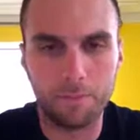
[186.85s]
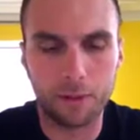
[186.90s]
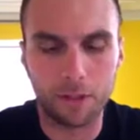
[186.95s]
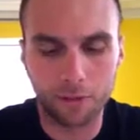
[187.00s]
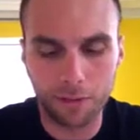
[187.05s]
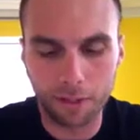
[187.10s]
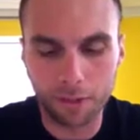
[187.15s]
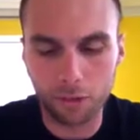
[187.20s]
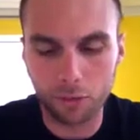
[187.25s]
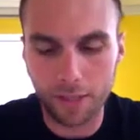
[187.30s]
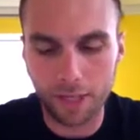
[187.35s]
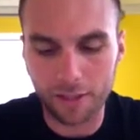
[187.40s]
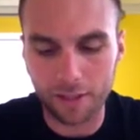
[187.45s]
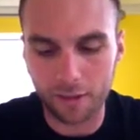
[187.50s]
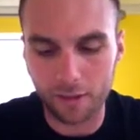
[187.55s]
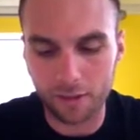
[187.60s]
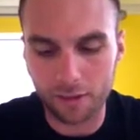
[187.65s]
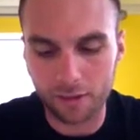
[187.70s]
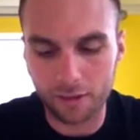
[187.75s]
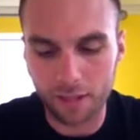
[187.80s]
legal
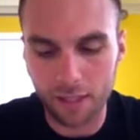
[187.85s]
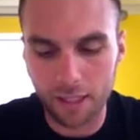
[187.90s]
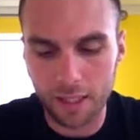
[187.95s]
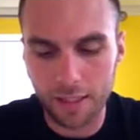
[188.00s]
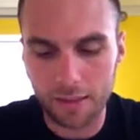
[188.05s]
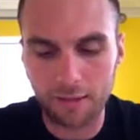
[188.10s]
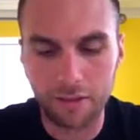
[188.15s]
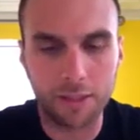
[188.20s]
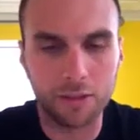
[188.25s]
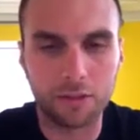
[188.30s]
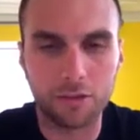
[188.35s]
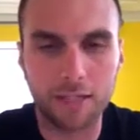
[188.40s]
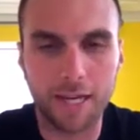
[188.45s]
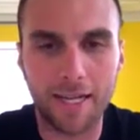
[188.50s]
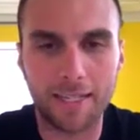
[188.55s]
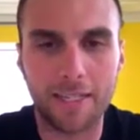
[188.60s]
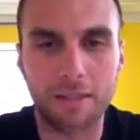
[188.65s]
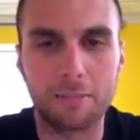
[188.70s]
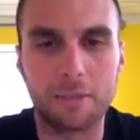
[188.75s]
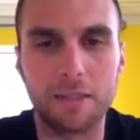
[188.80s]
records, legal
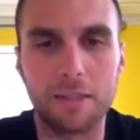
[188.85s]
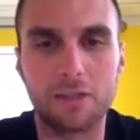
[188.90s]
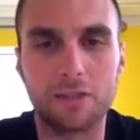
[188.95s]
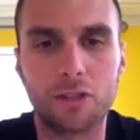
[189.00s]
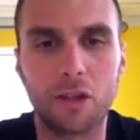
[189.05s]
documents,